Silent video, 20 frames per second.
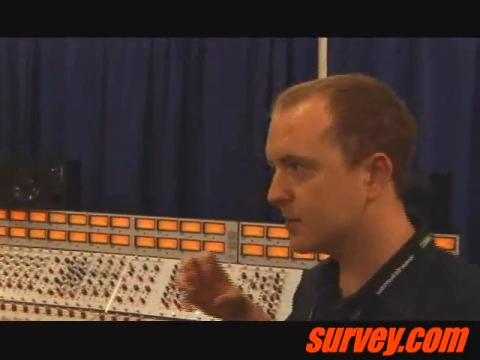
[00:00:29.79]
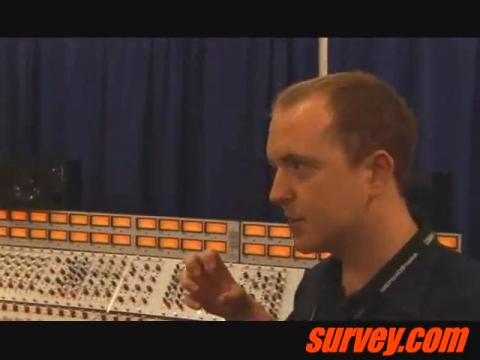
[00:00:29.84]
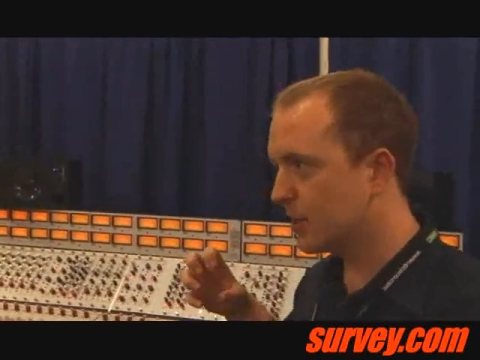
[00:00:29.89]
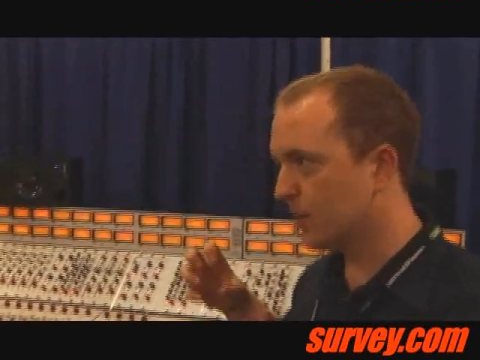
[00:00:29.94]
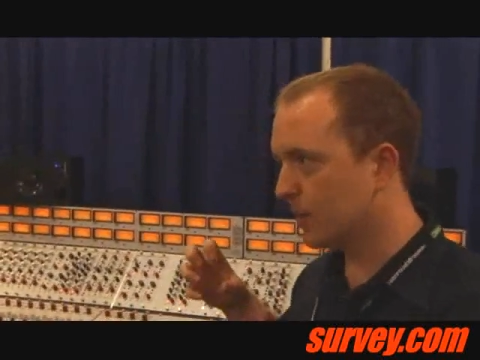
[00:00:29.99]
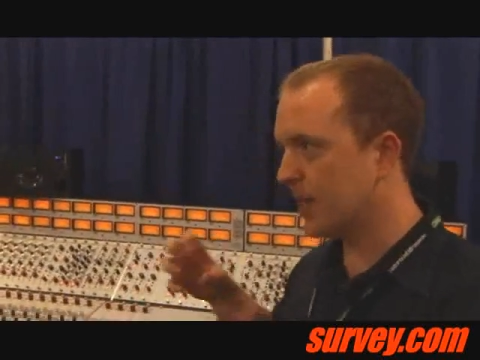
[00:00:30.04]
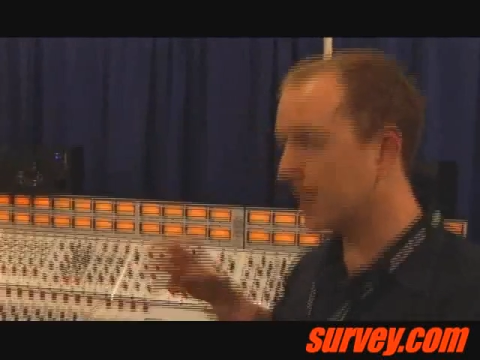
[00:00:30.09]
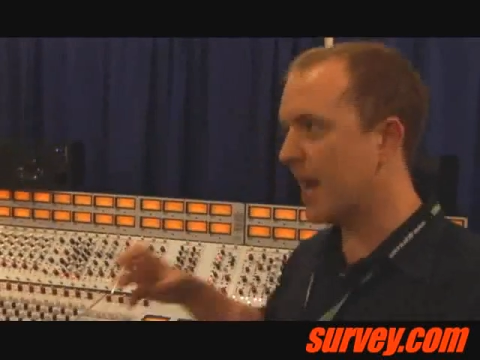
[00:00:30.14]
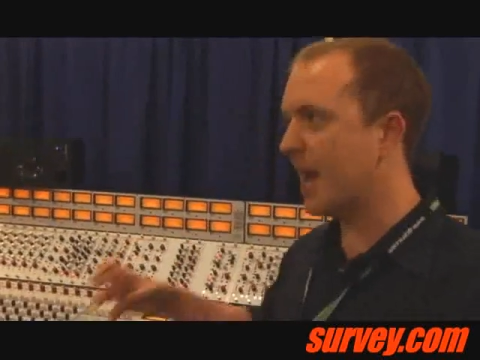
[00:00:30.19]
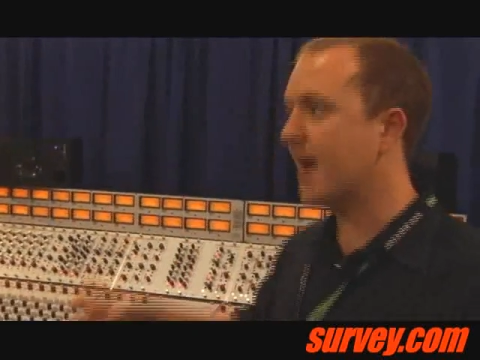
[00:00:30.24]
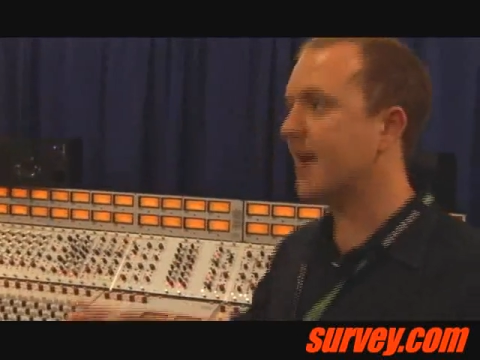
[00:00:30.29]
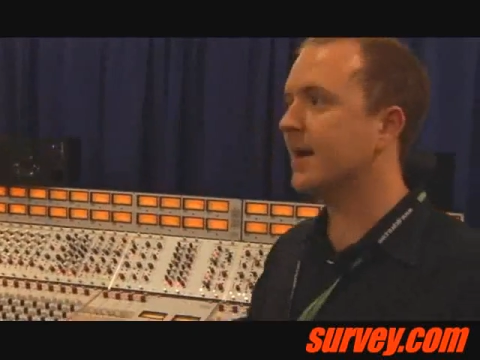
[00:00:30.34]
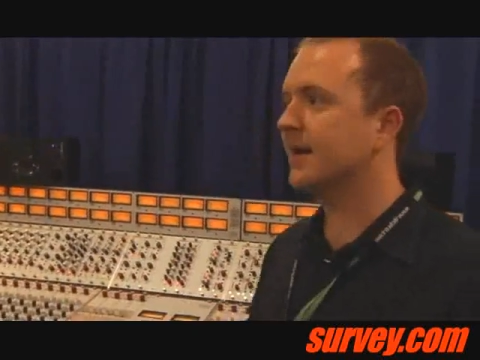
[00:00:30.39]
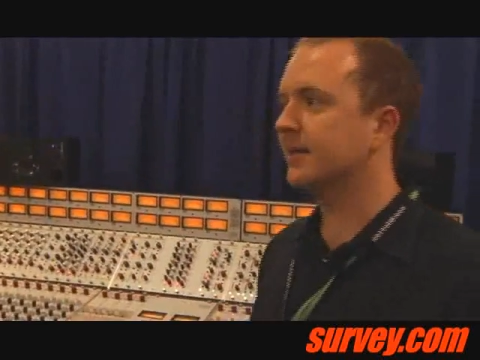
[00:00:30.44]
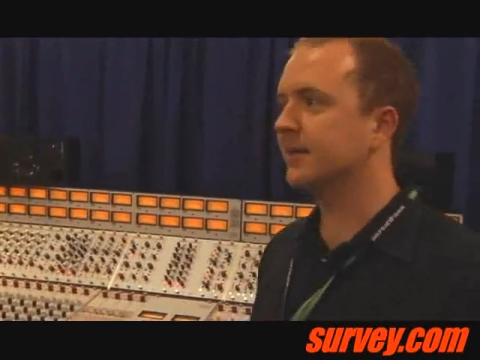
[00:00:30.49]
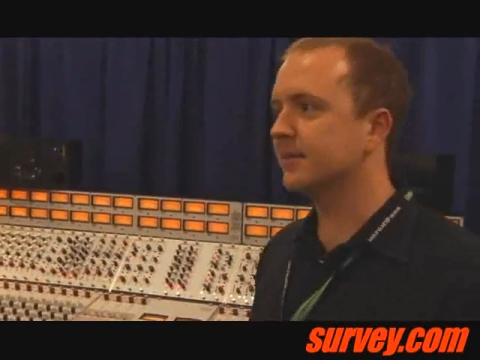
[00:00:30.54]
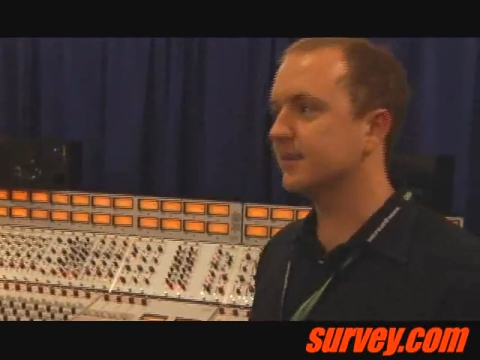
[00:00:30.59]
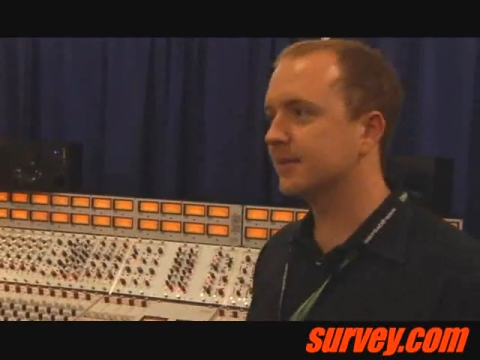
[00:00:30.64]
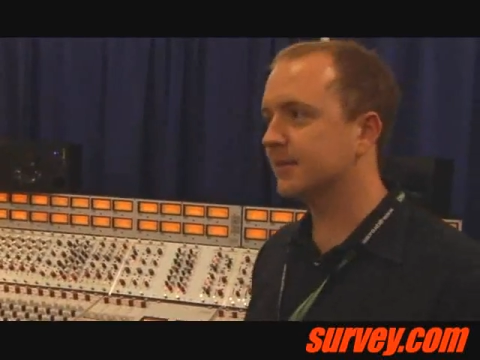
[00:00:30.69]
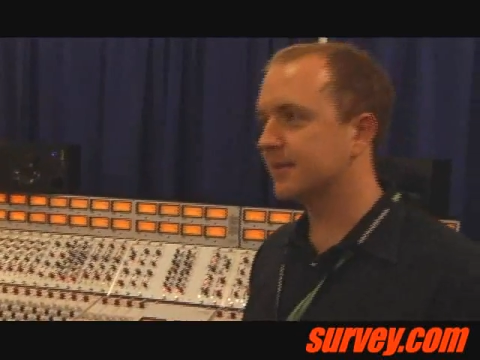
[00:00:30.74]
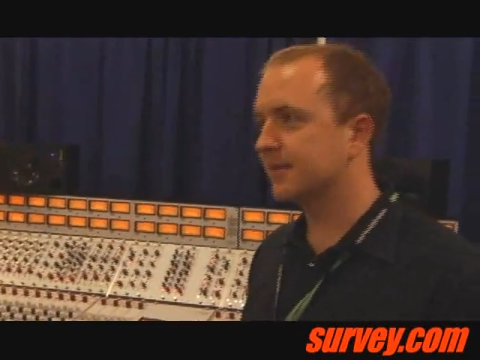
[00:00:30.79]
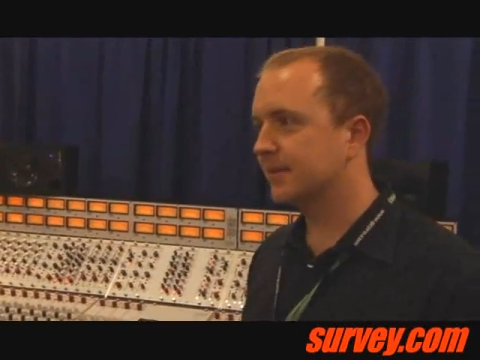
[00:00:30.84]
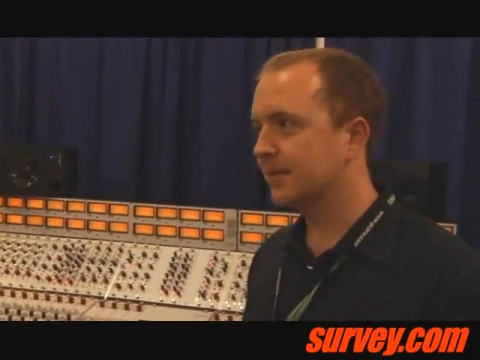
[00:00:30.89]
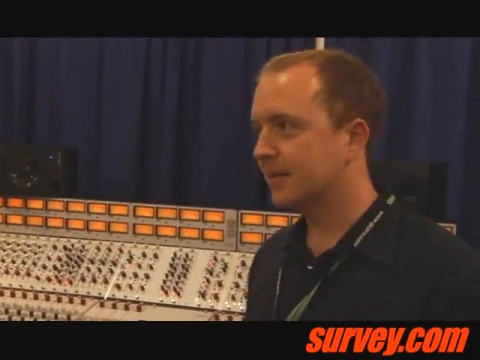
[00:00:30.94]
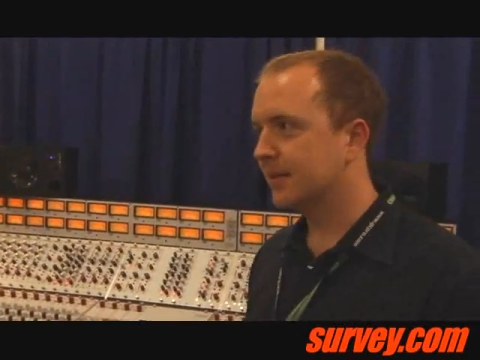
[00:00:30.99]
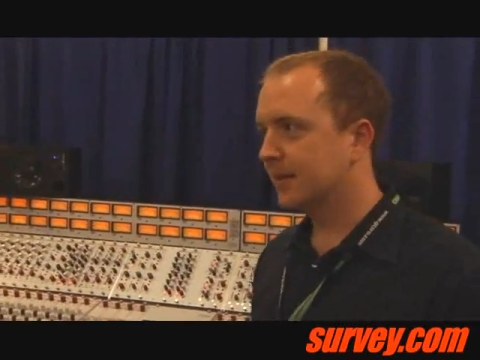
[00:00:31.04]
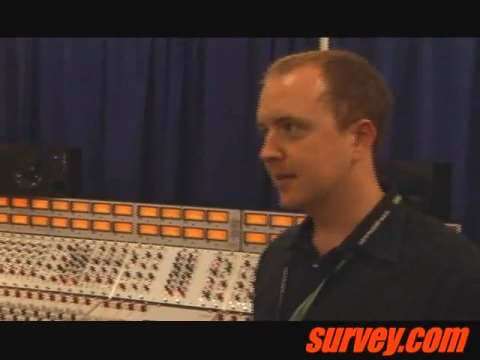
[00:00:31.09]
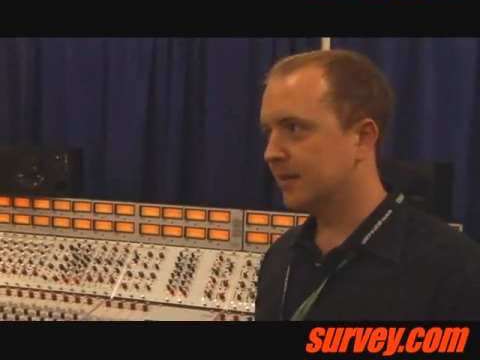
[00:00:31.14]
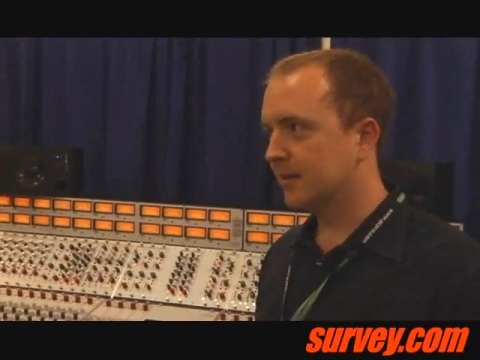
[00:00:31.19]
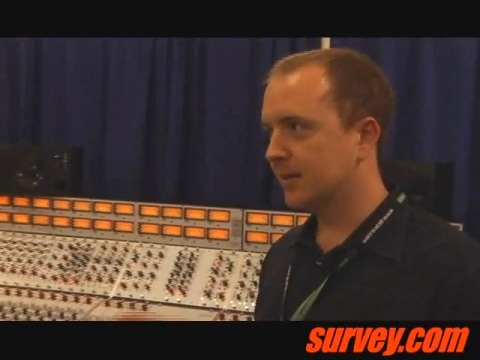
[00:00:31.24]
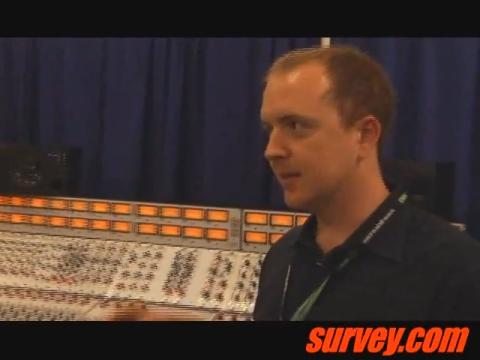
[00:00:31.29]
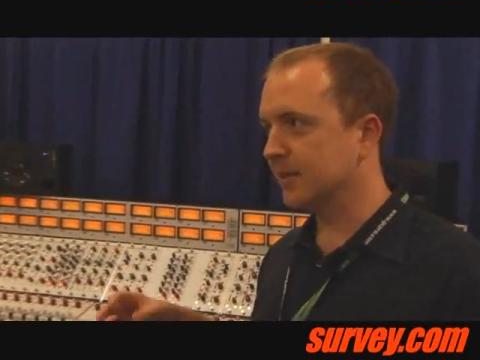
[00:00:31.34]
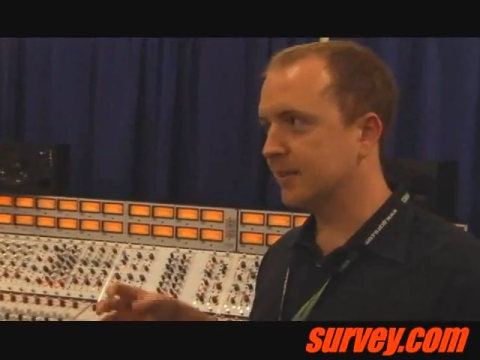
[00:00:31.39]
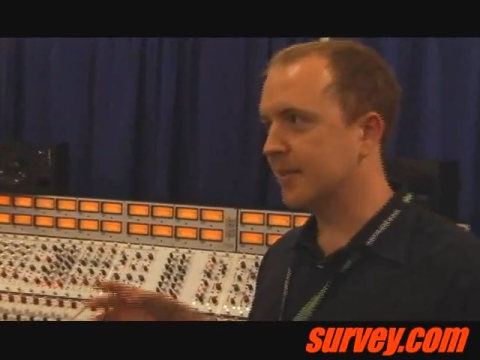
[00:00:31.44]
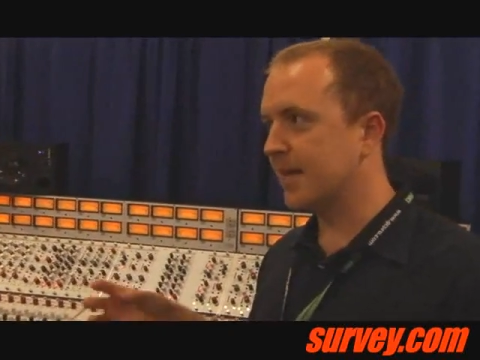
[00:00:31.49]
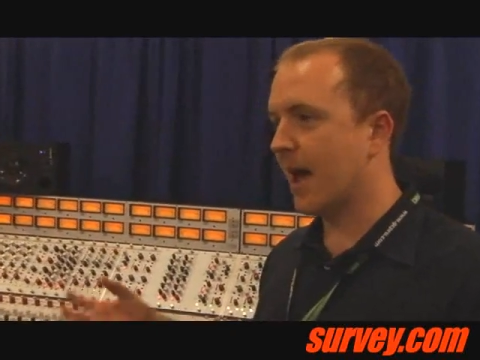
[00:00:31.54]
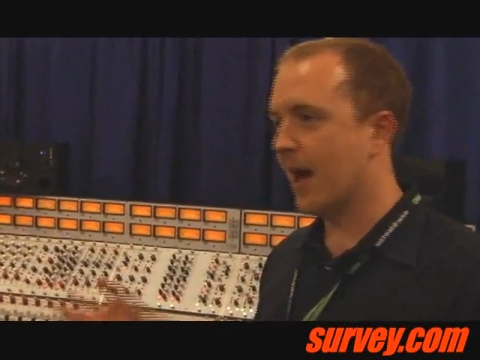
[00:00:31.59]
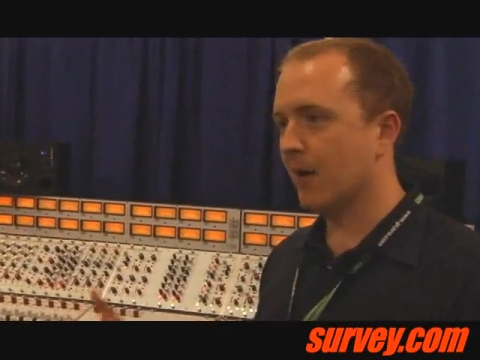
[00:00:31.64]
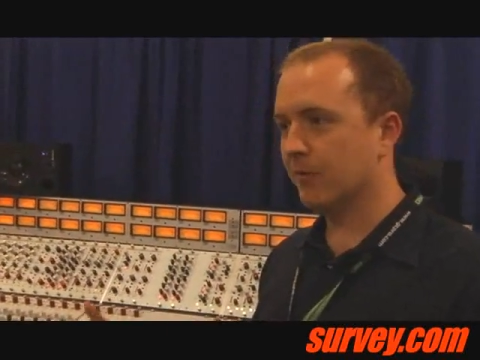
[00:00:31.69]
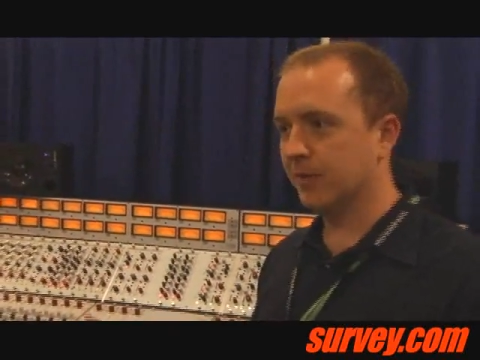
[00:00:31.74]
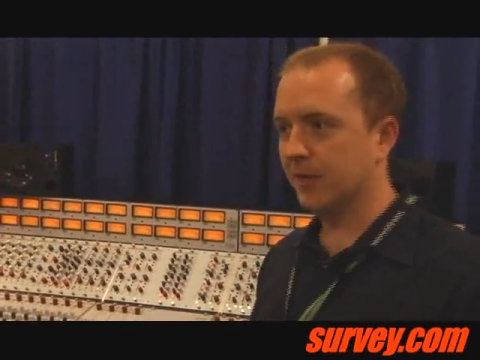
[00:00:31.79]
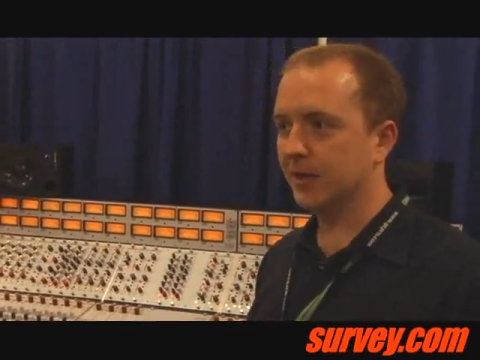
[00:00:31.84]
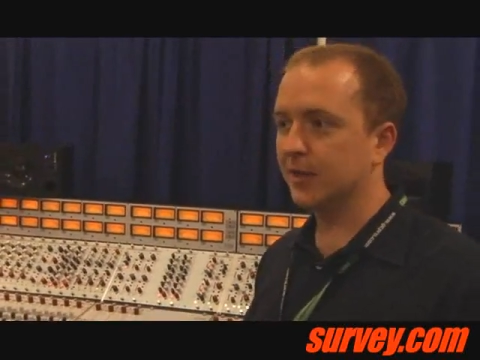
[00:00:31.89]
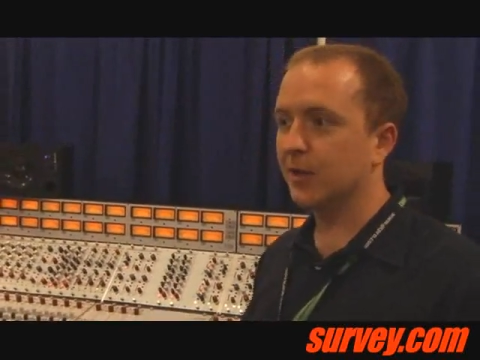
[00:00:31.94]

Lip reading: to enhance the sound